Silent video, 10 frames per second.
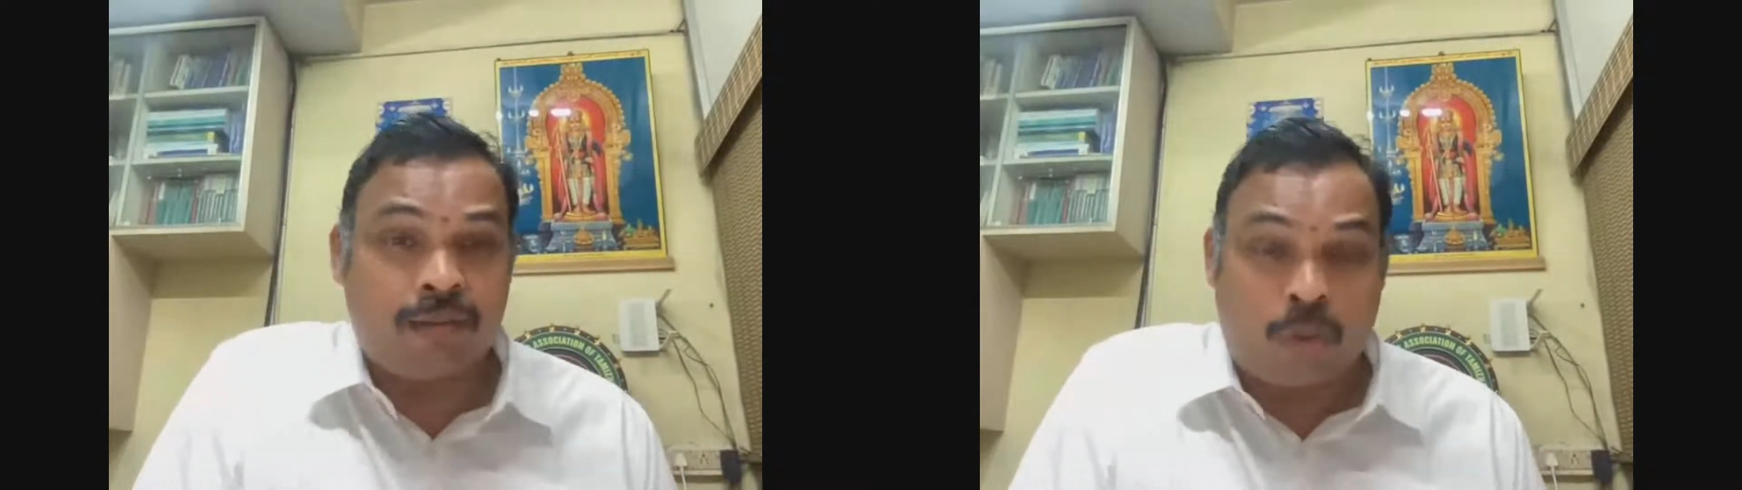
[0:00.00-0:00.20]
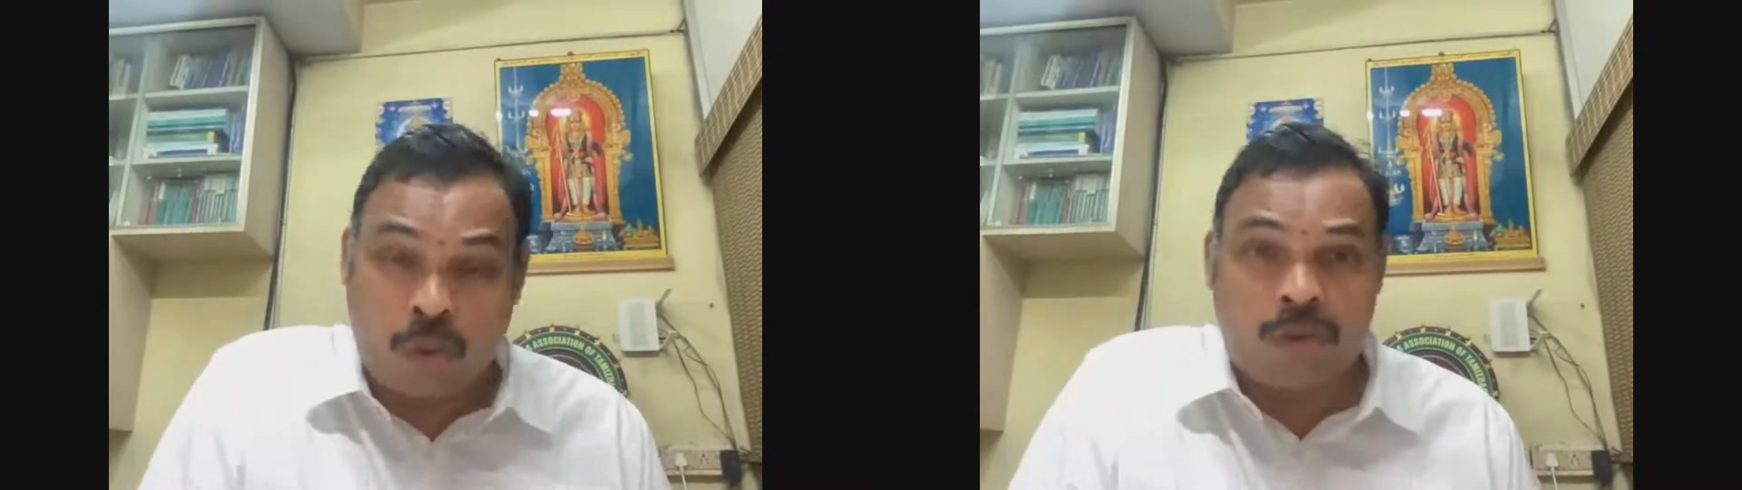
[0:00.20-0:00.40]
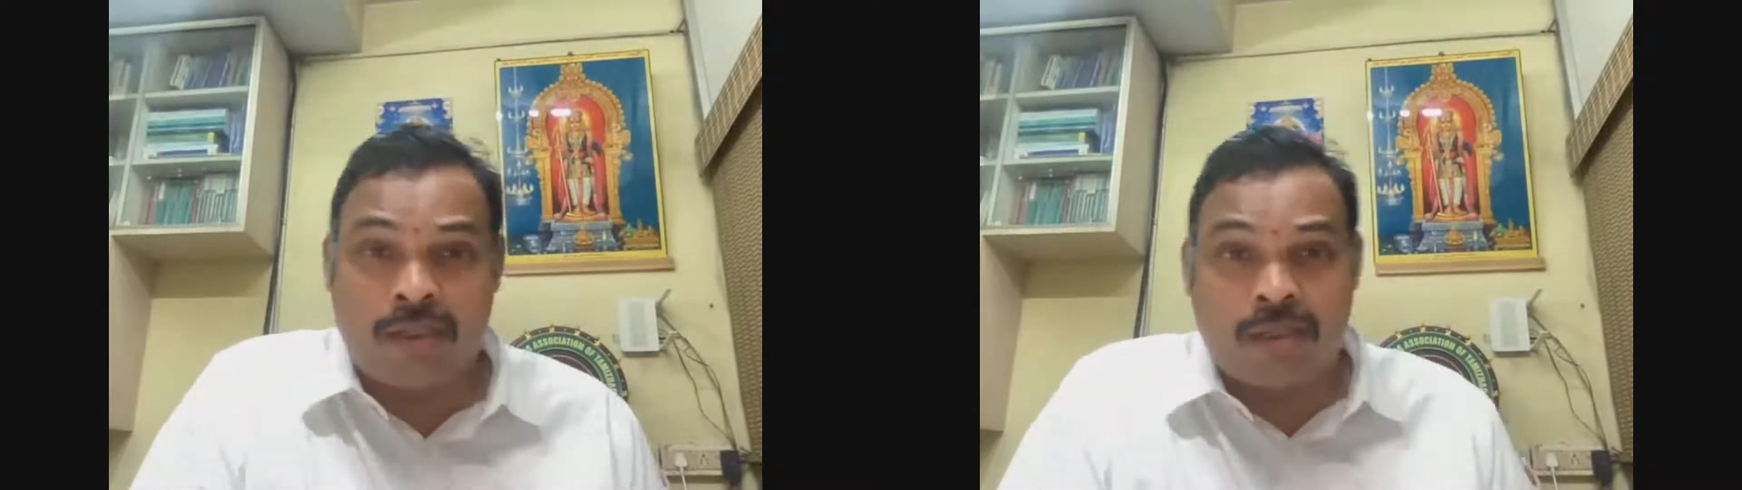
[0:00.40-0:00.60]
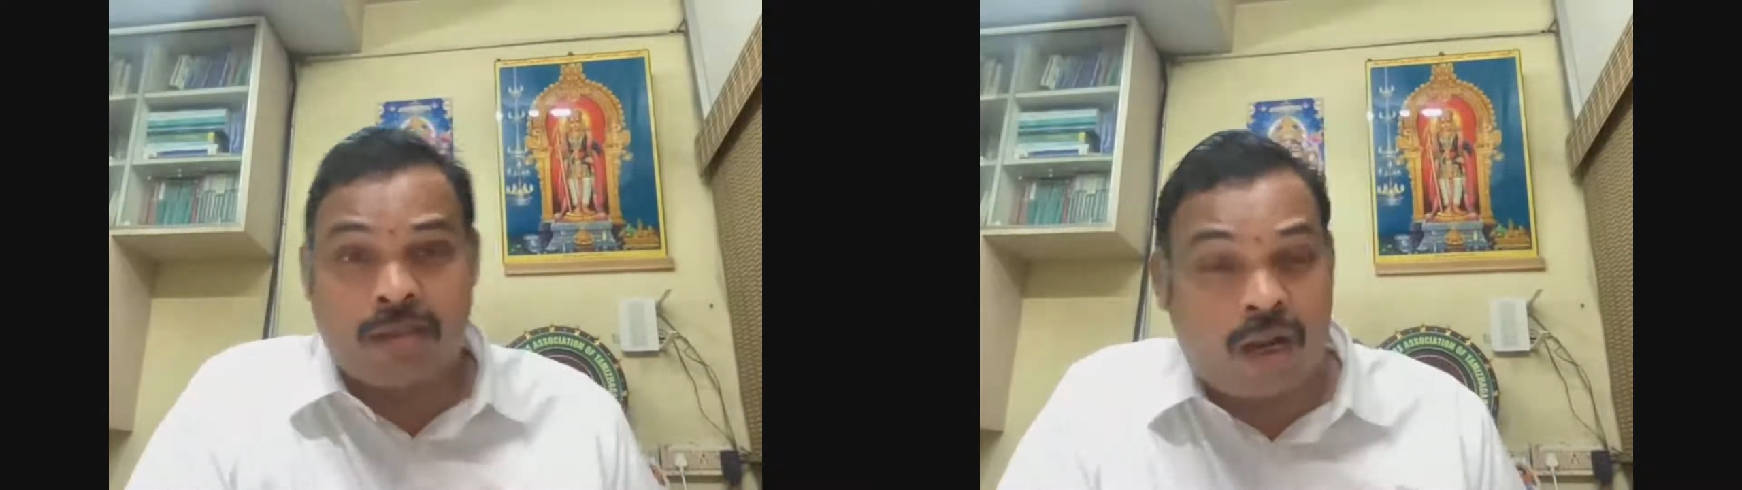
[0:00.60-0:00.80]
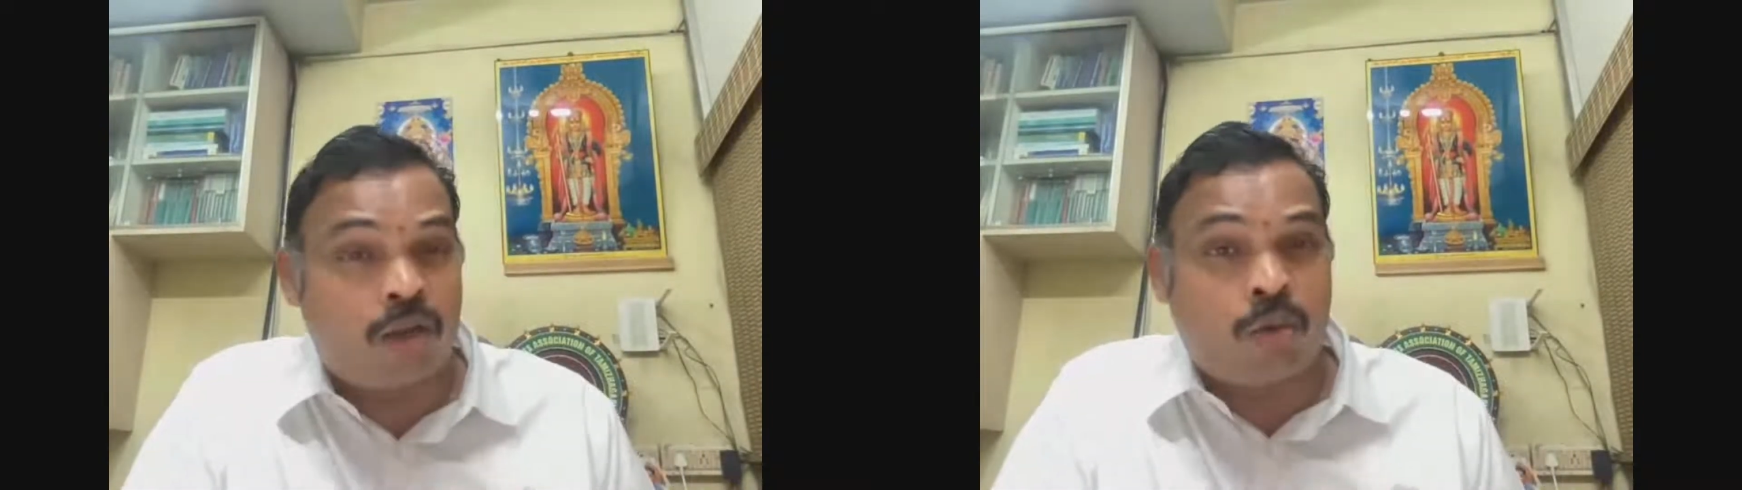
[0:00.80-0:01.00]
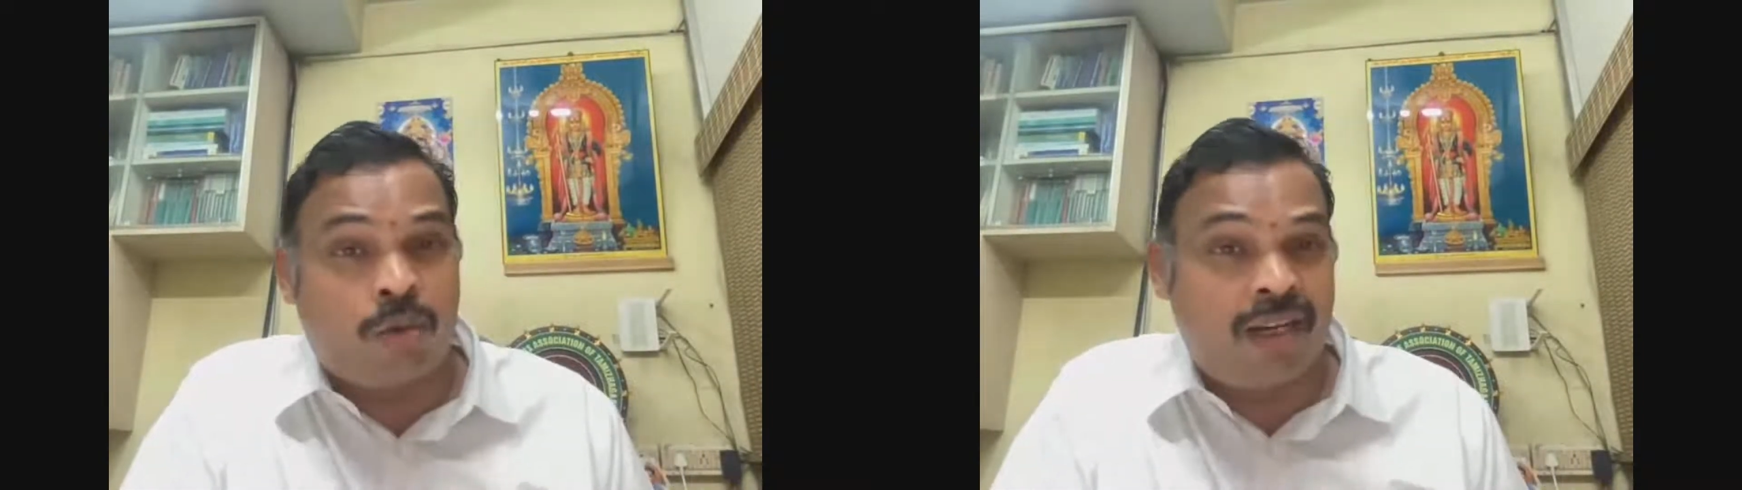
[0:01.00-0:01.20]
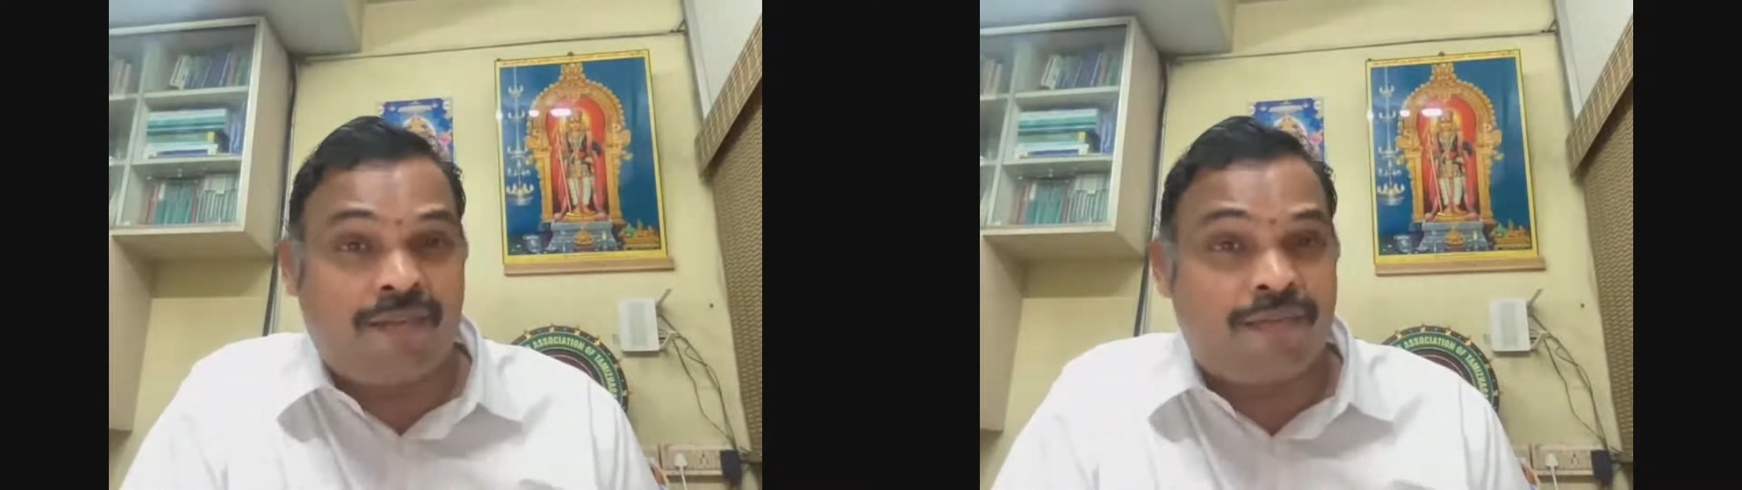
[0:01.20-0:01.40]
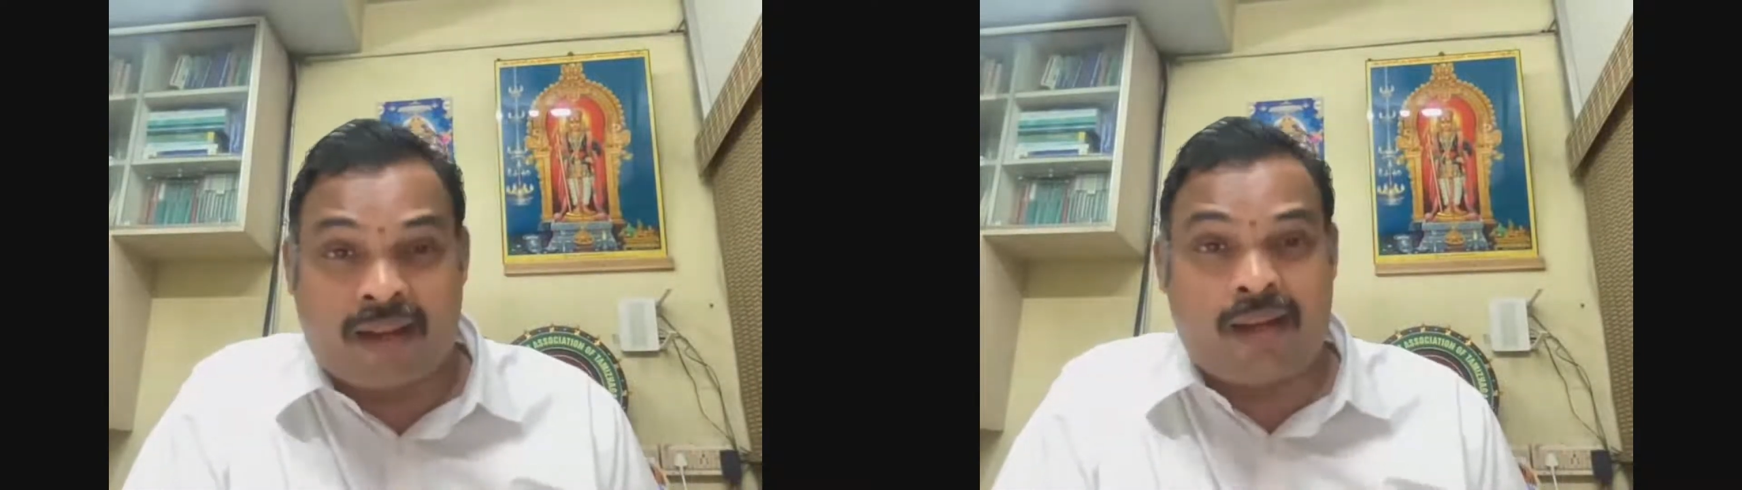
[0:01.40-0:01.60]
role is not to only
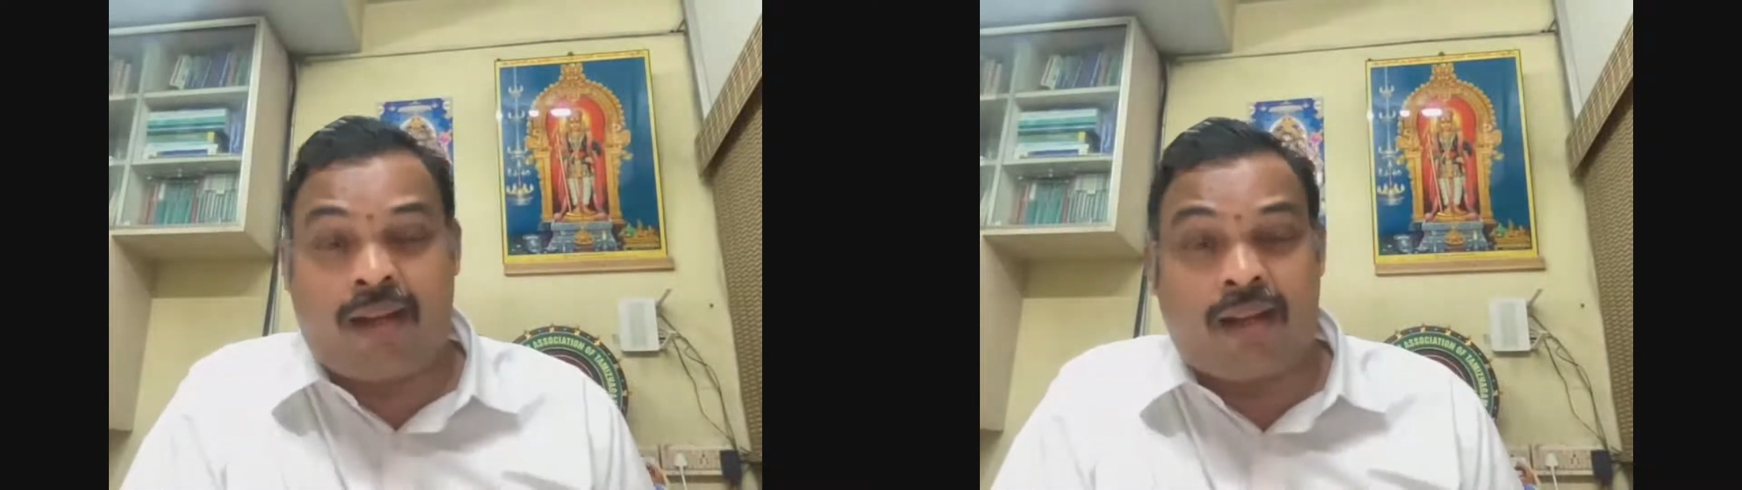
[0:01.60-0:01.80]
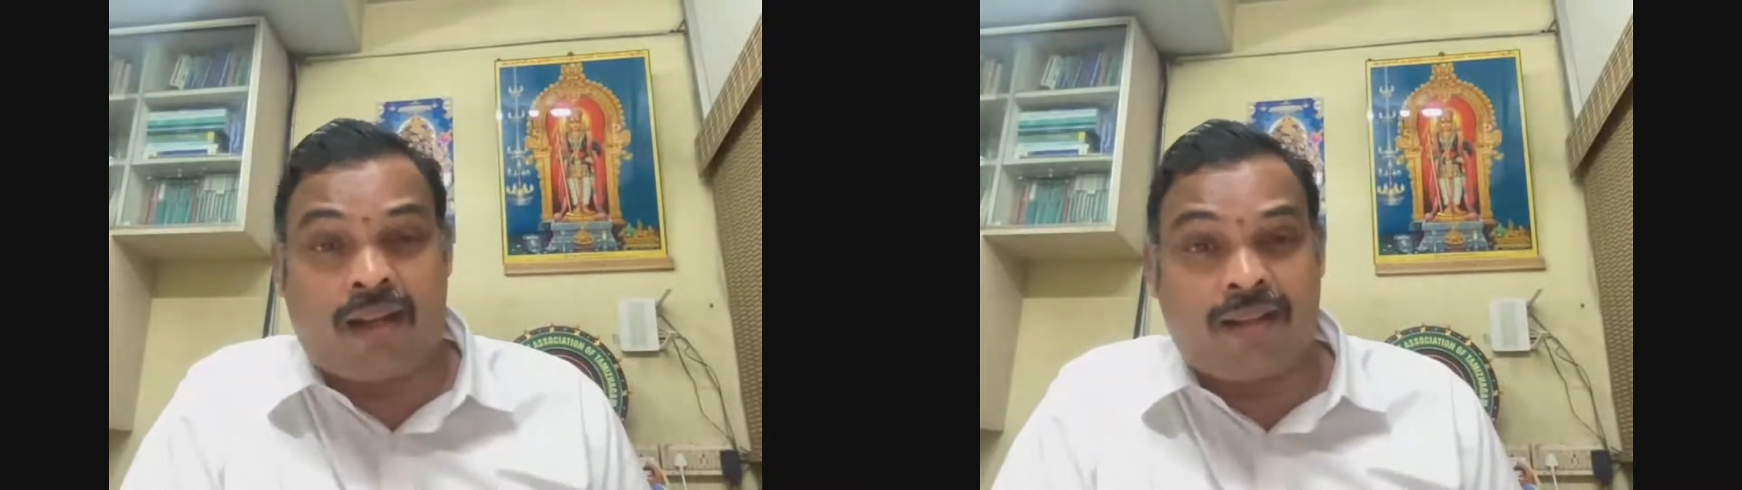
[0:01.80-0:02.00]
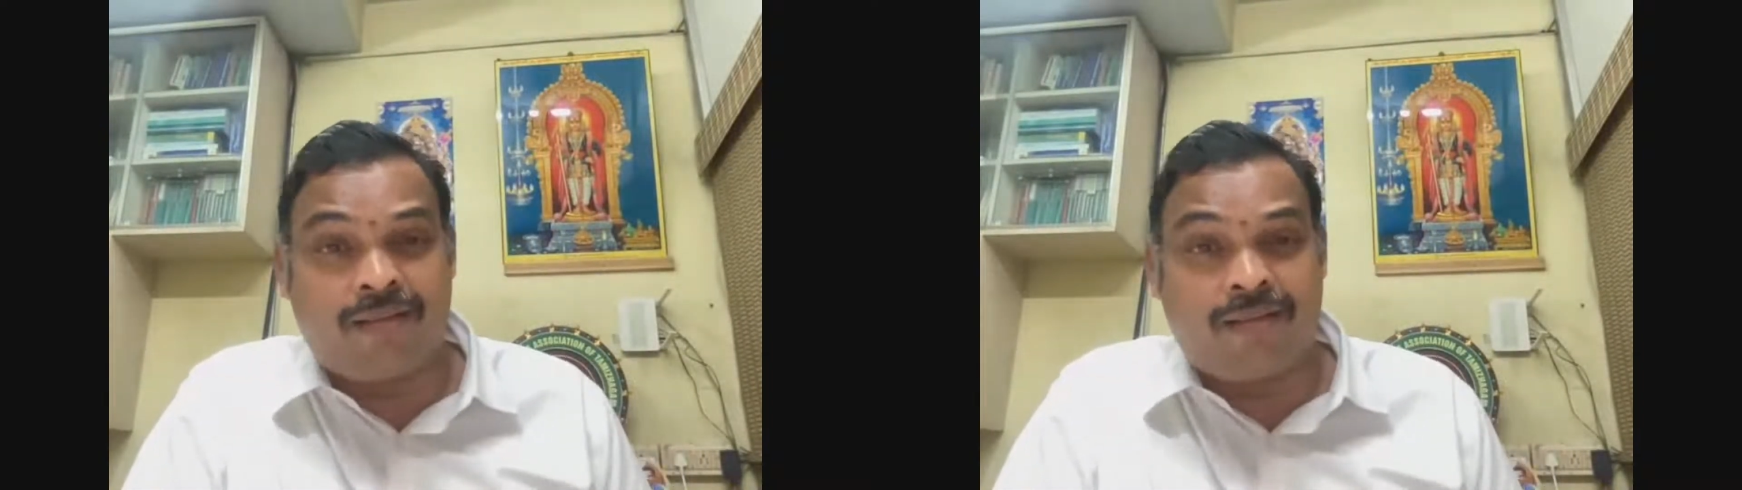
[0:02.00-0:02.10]
find the